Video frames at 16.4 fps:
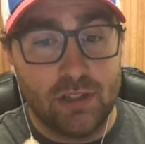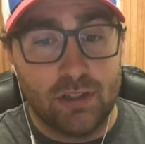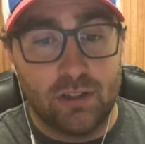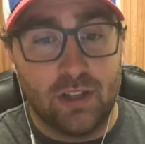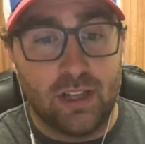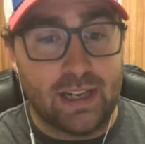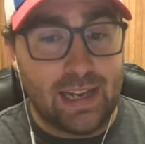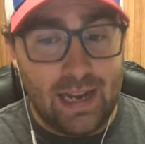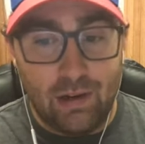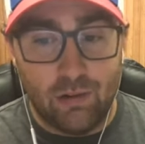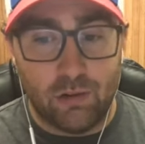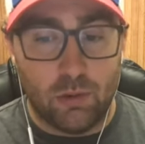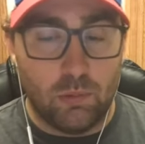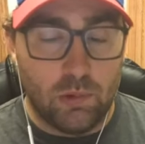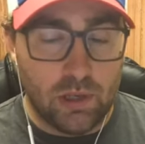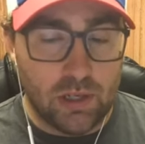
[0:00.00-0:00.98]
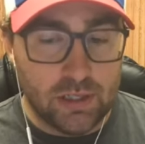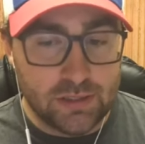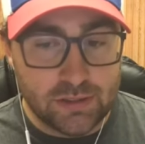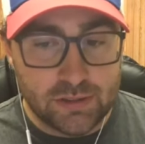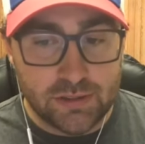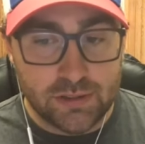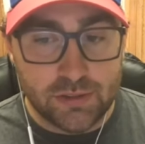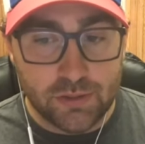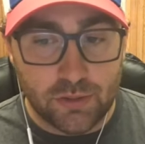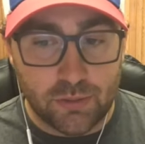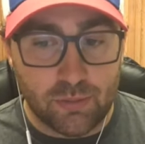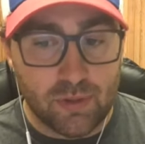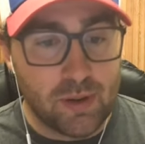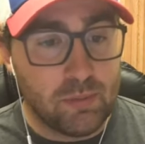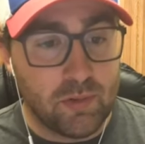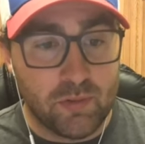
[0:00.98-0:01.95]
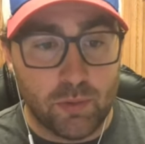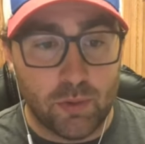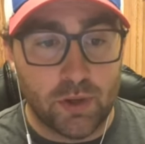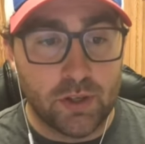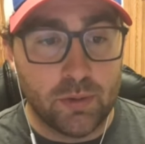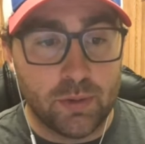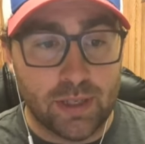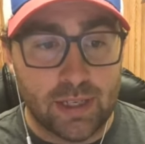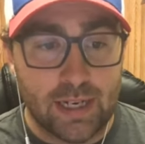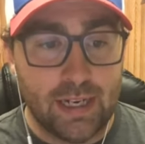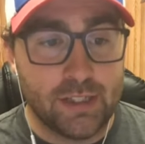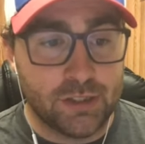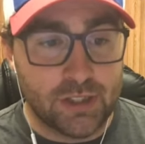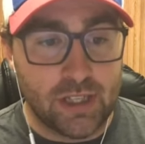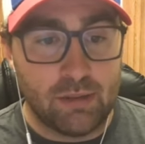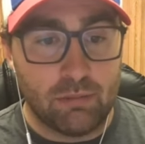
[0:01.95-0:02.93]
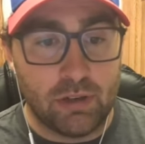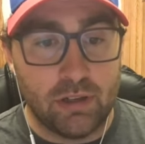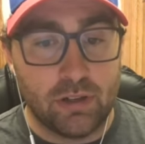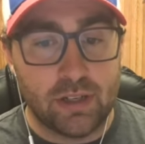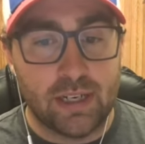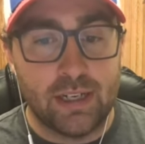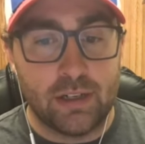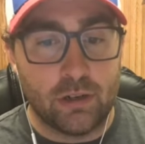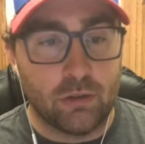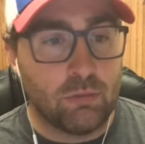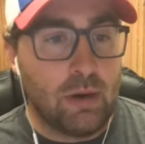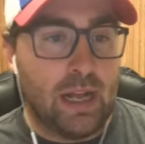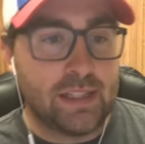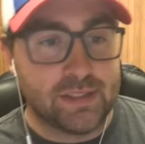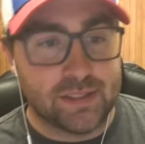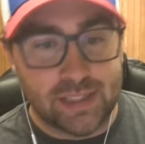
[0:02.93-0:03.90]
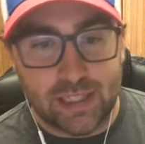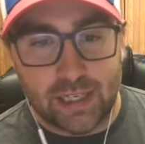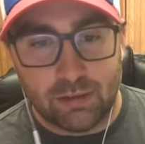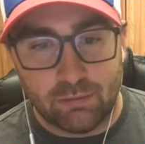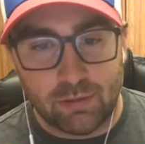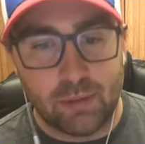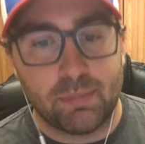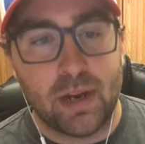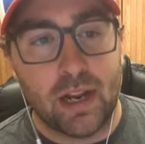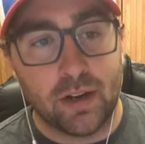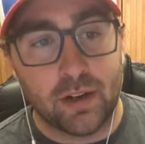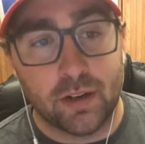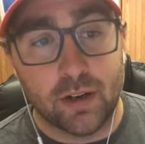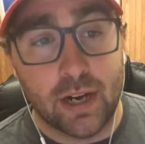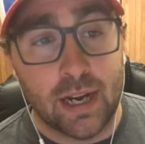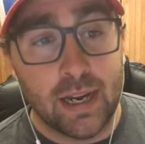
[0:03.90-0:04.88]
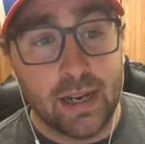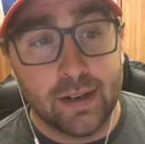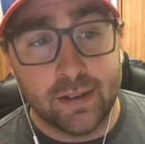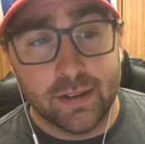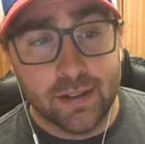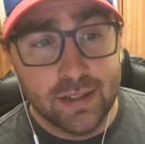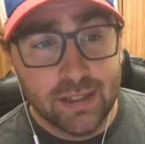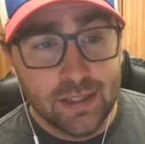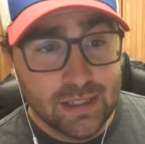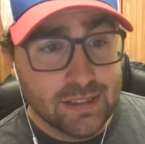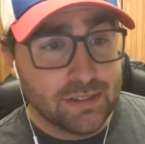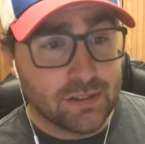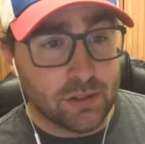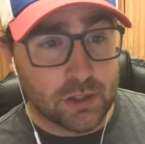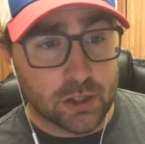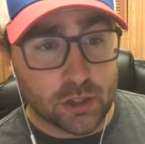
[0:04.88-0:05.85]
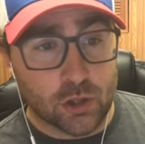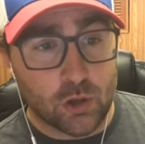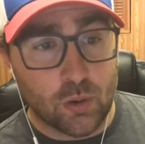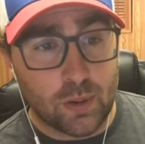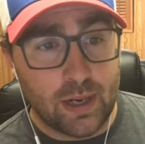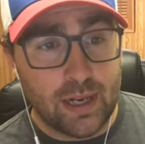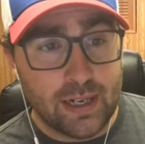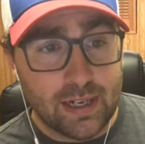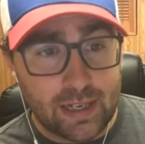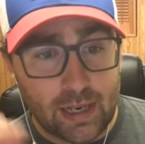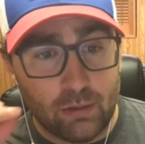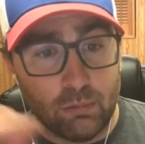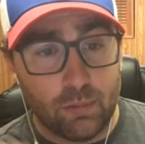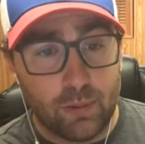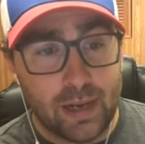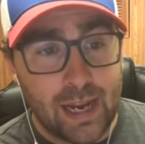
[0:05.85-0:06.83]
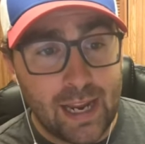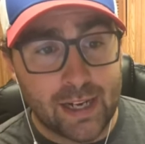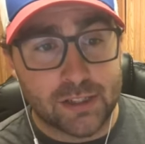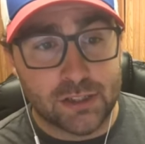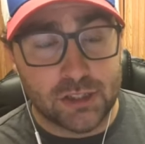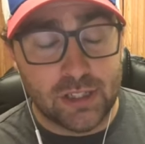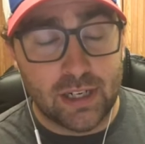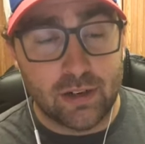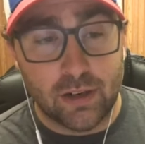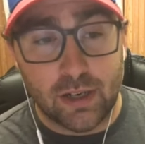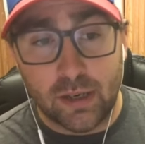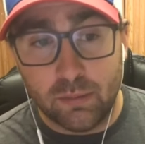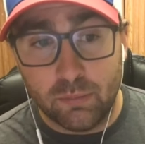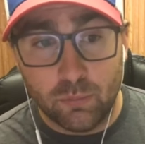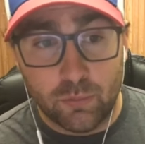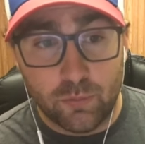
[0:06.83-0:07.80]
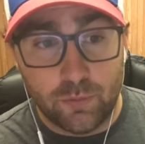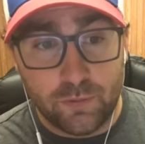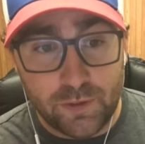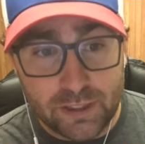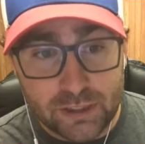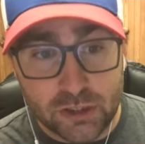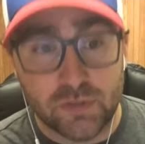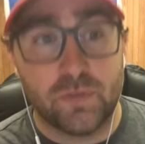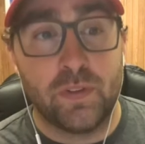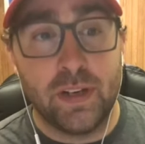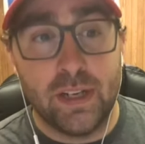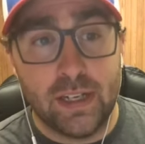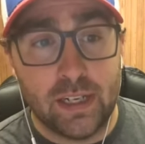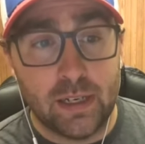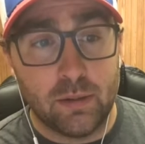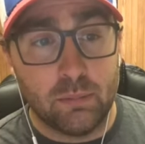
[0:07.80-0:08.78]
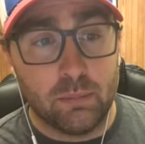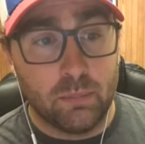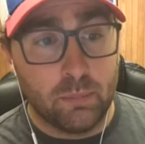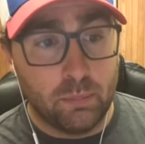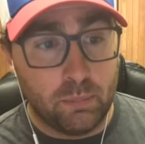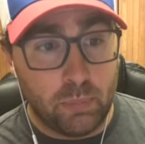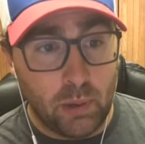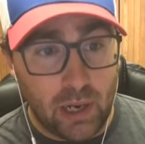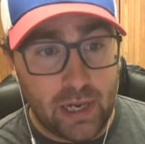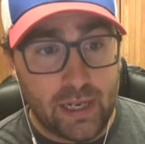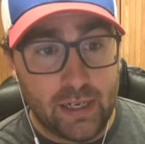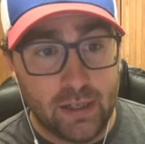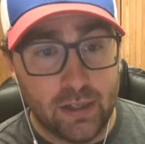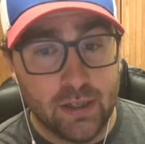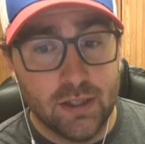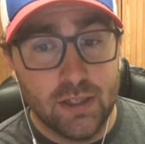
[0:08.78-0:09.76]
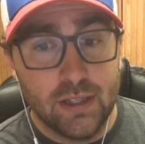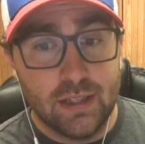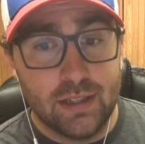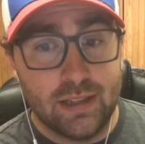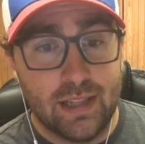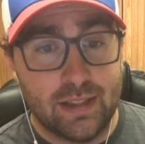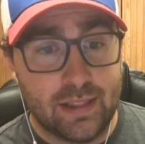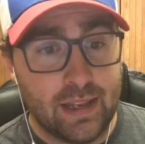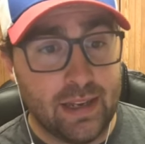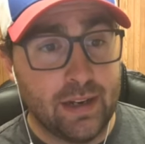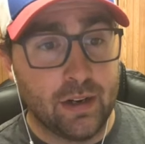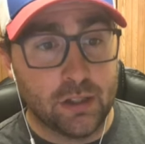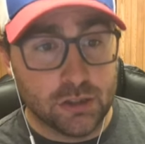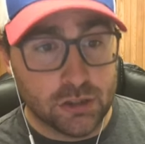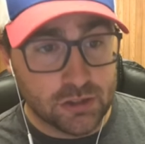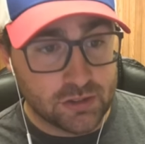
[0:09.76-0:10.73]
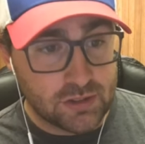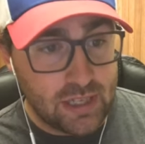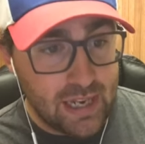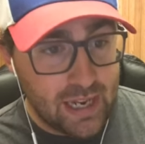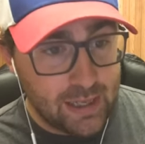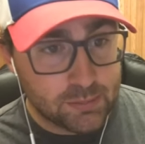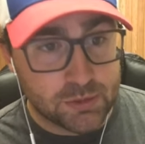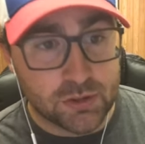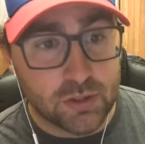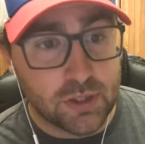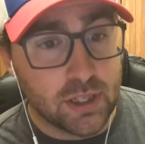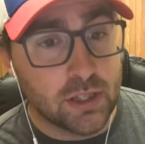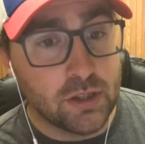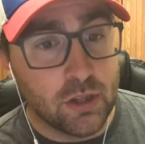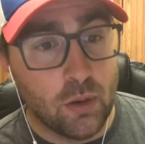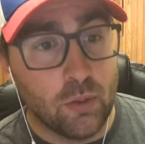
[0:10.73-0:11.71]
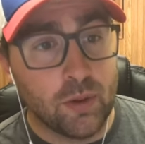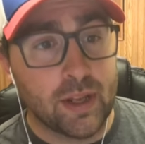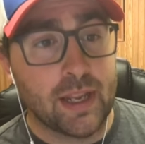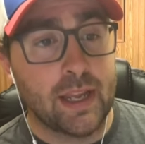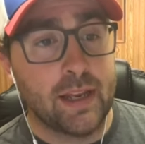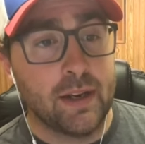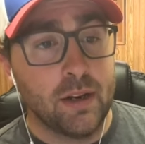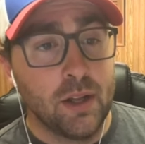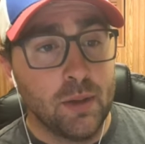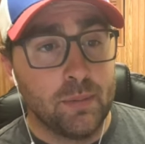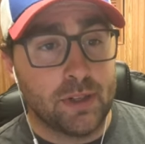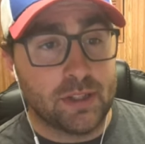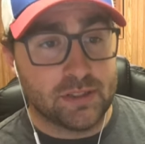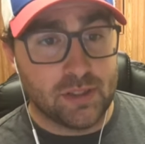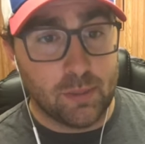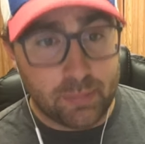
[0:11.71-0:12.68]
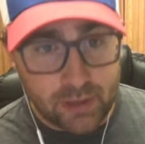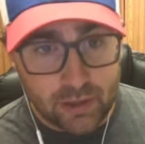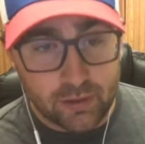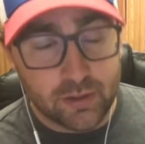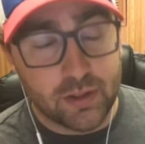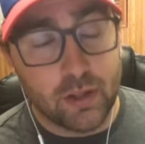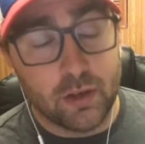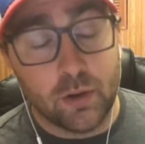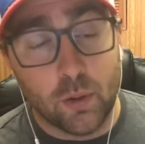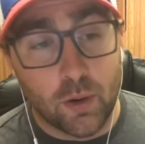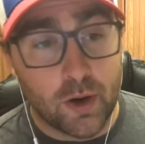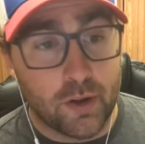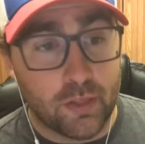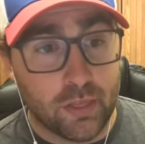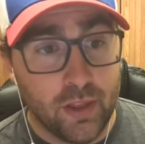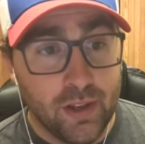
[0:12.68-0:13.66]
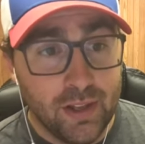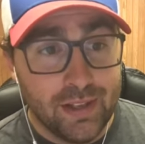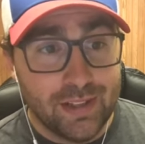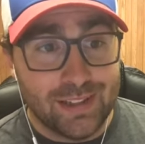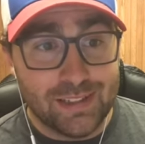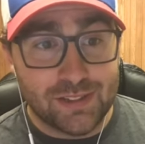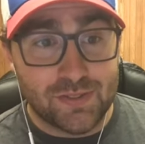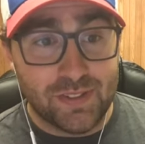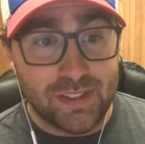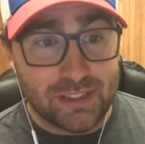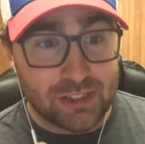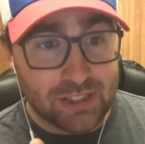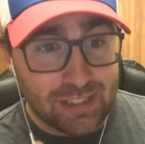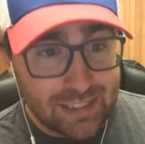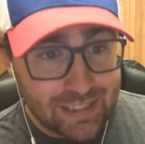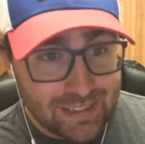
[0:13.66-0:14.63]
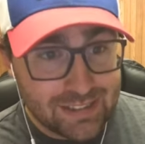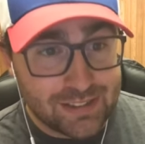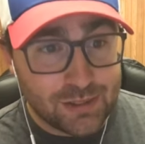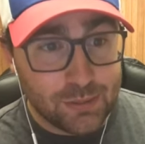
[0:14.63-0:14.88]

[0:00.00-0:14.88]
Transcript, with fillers: you're like counting a one two three before you engage that reel again your rod's getting ripped out of your hand so you're creating a reactionary fish feeding bite that they are just absolutely unloading it because up here in the north these fish need